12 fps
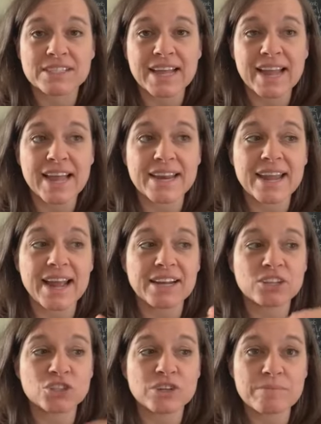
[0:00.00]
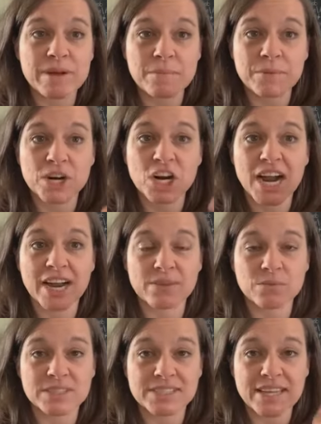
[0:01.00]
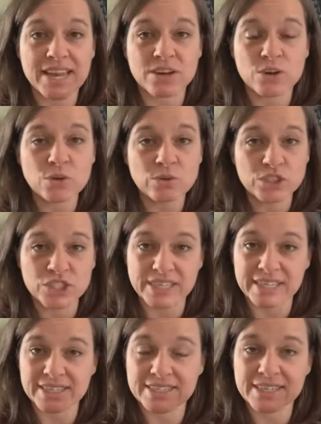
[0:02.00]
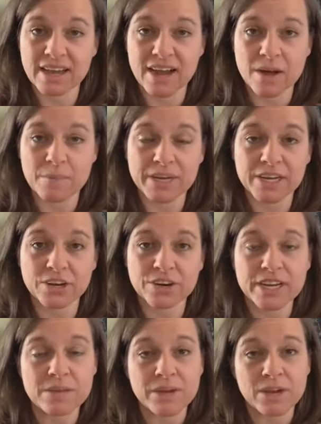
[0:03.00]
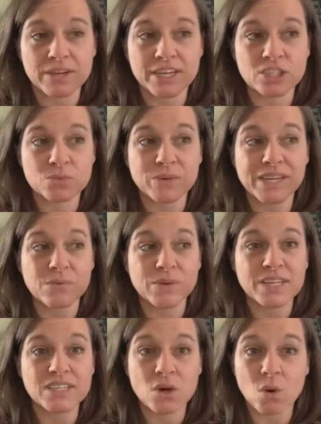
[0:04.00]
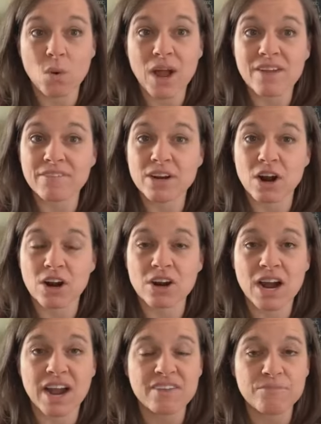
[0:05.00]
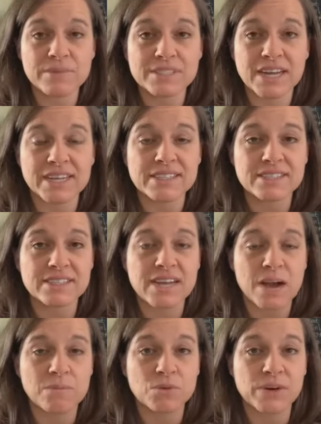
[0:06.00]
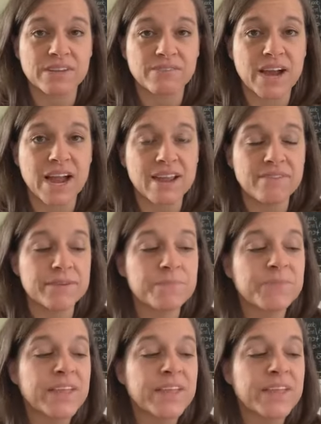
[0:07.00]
Then as your member, I will send new sheets um, in your email each week. We don't have an archive besides the top 25.